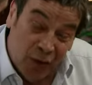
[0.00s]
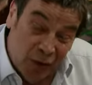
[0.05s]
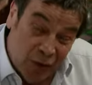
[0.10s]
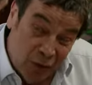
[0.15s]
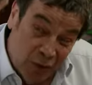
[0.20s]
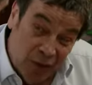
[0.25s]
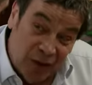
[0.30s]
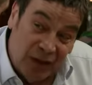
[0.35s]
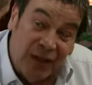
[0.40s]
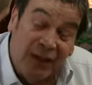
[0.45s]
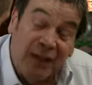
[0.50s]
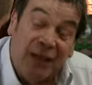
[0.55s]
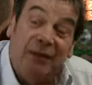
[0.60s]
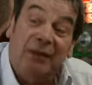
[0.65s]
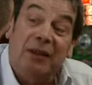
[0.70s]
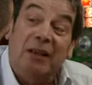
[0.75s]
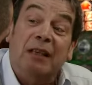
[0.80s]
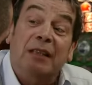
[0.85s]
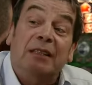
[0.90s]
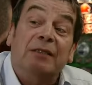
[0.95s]
unwanted
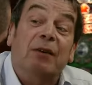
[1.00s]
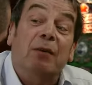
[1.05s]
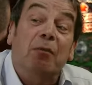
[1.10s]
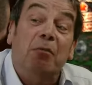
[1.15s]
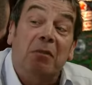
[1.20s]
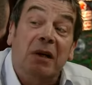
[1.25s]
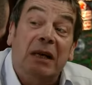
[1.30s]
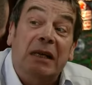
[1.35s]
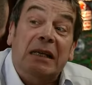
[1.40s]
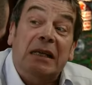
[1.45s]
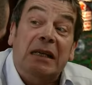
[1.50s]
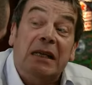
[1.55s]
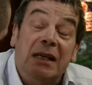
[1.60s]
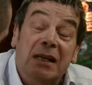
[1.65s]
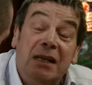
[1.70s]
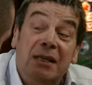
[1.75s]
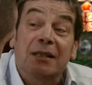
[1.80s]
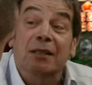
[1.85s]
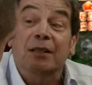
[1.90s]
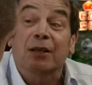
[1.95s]
advice for many
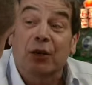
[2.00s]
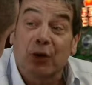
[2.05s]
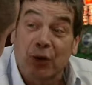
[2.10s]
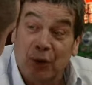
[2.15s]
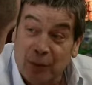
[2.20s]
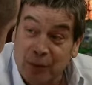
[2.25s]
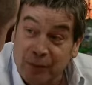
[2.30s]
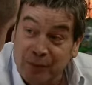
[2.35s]
years to come.